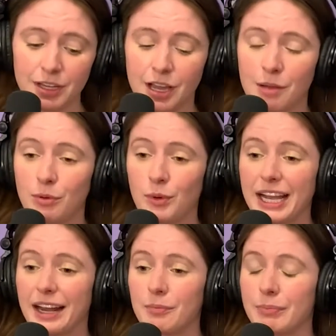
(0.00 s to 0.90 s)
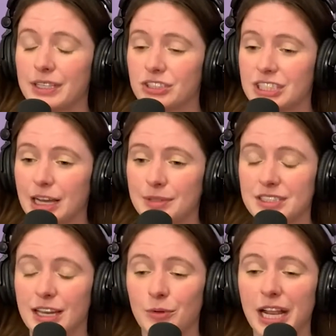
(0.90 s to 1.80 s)
But we got a bunch of topics
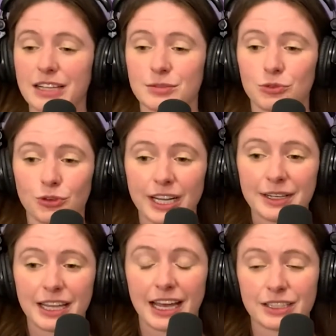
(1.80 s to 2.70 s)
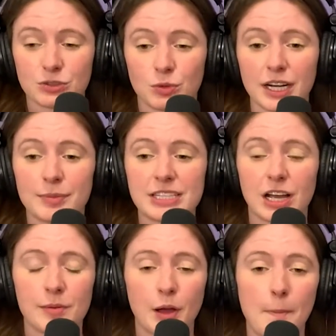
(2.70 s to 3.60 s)
today. We got some great guests. We're going to be
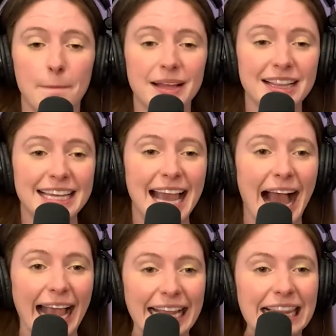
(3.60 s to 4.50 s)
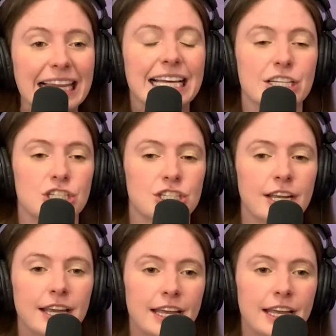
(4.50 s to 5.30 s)
talking about Billie Eilish.